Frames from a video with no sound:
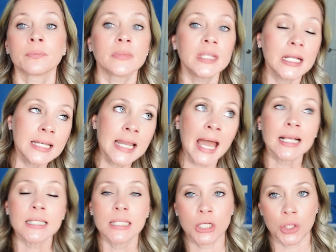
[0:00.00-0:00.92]
The
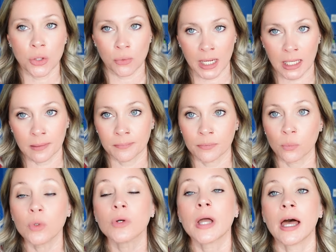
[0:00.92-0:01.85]
next three
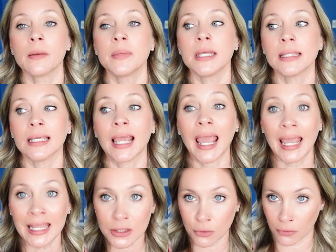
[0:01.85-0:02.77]
will come in the
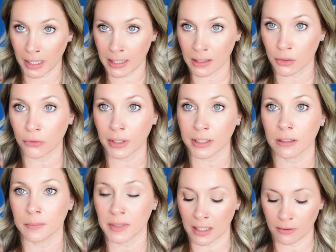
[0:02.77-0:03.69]
eighth grade
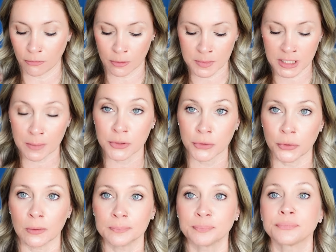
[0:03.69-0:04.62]
curriculum kit from
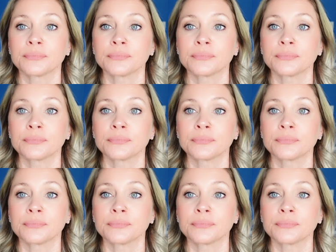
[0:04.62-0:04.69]
Timberdoodle.